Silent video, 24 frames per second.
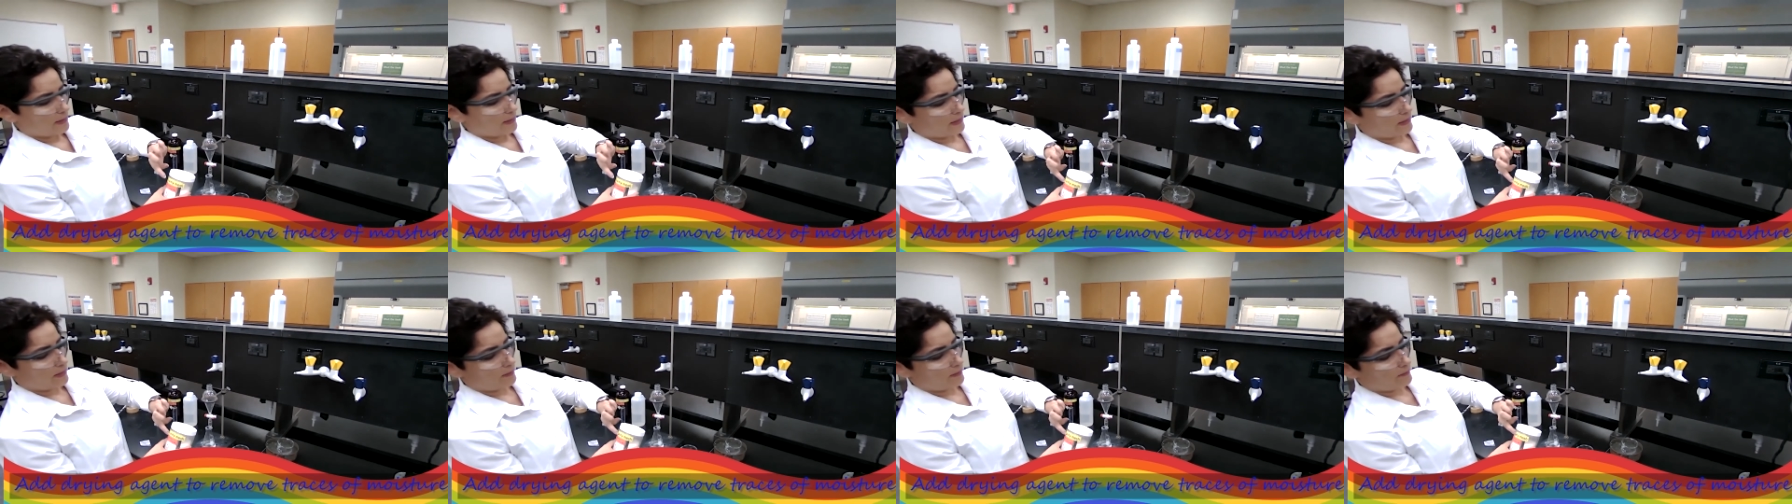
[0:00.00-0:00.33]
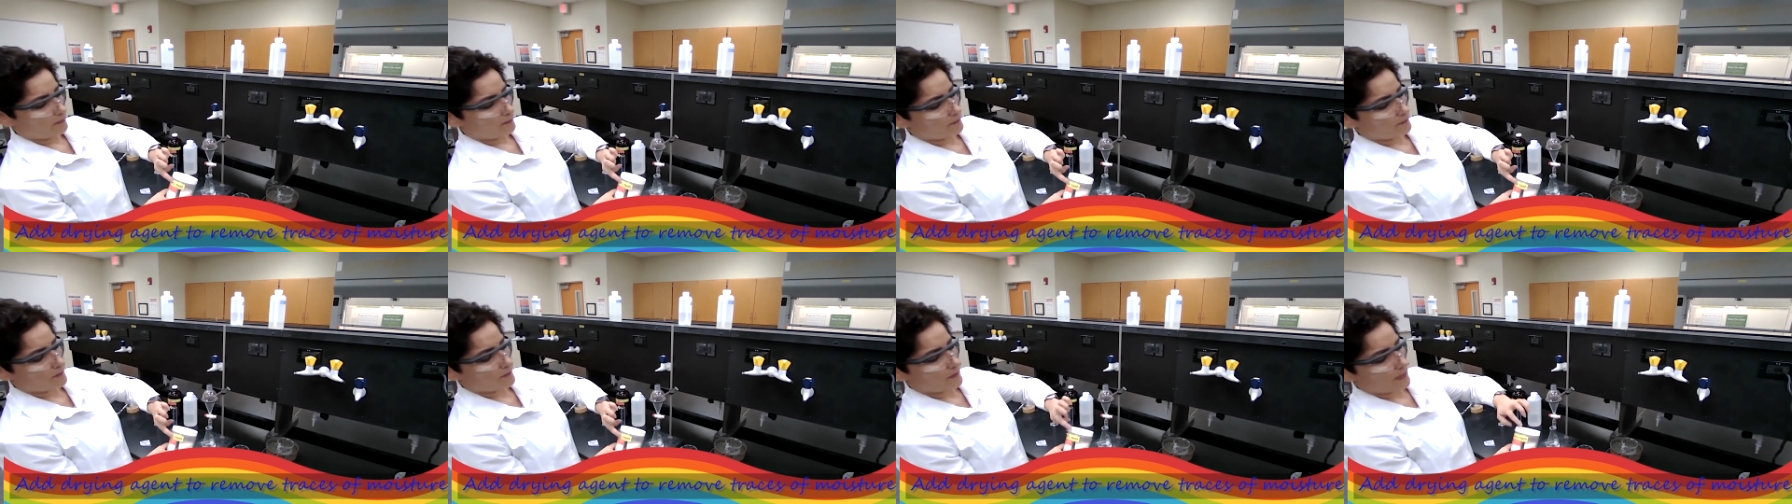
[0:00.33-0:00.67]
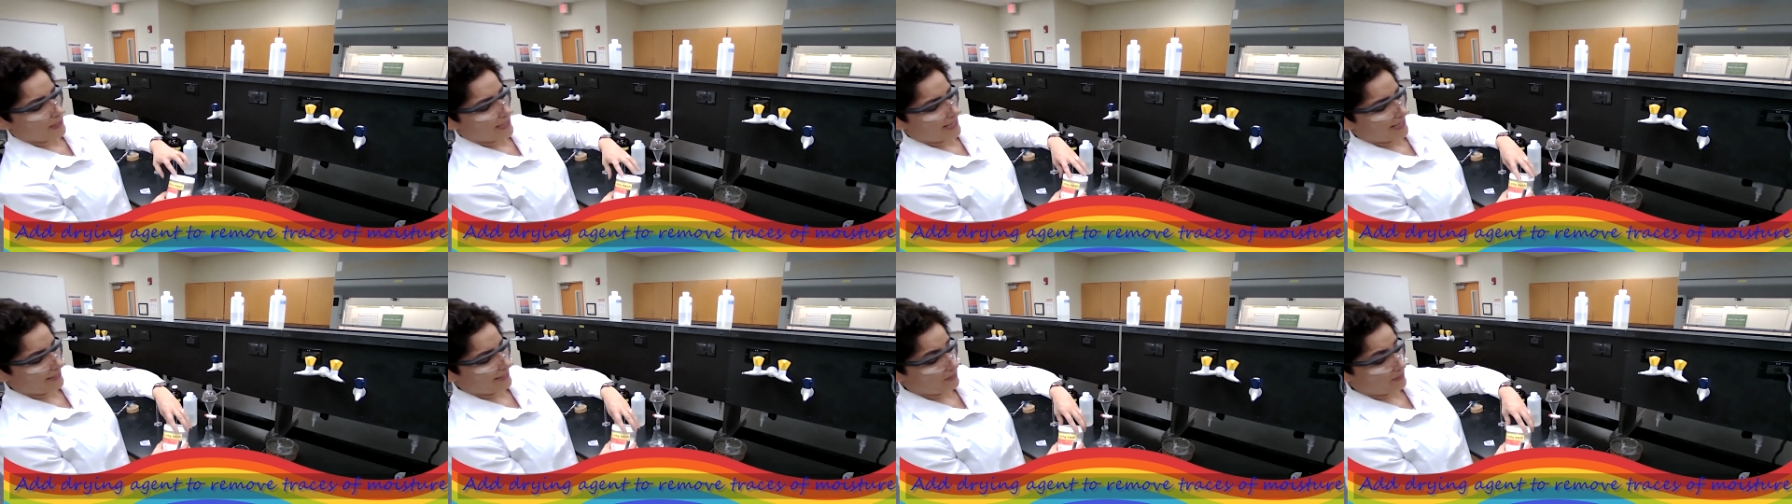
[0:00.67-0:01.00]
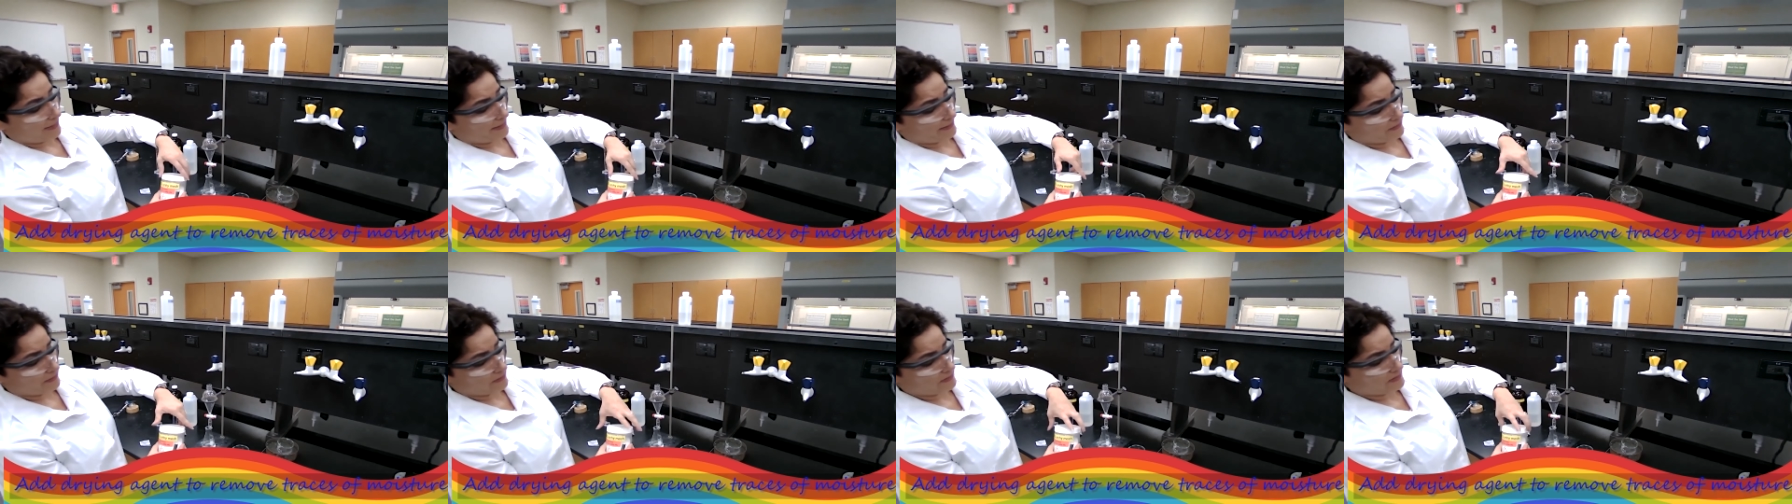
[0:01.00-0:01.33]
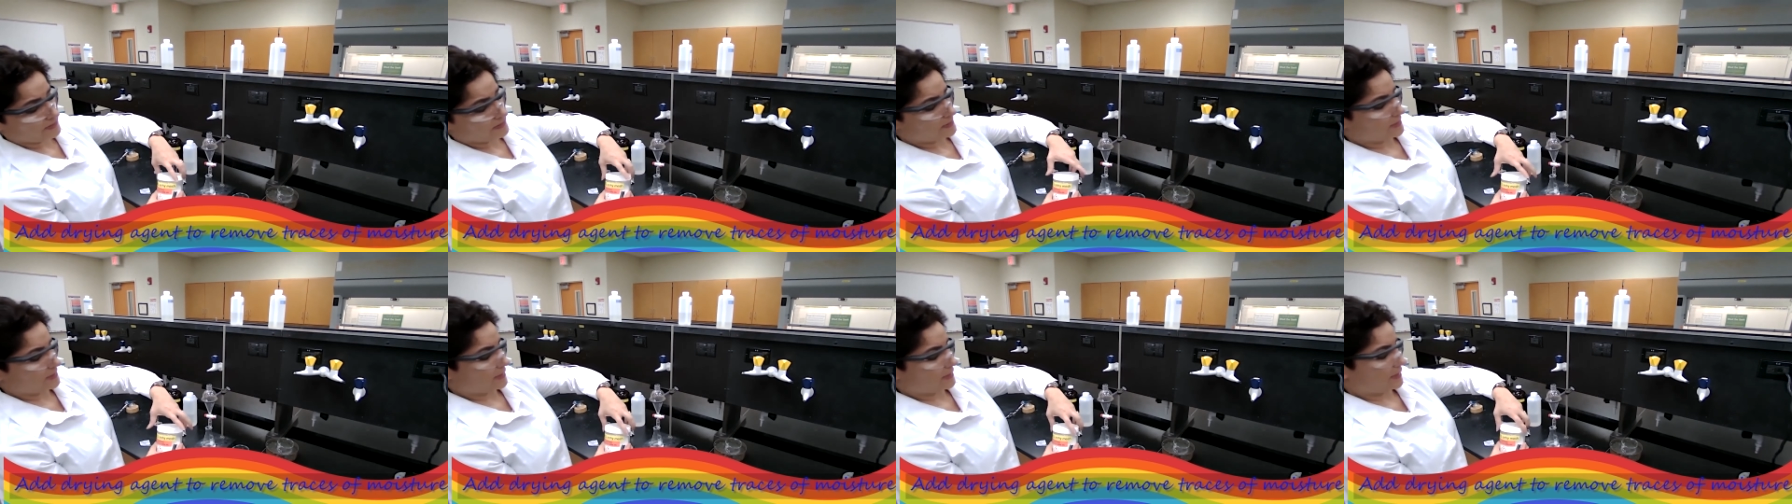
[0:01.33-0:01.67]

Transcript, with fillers: Um, anhydrous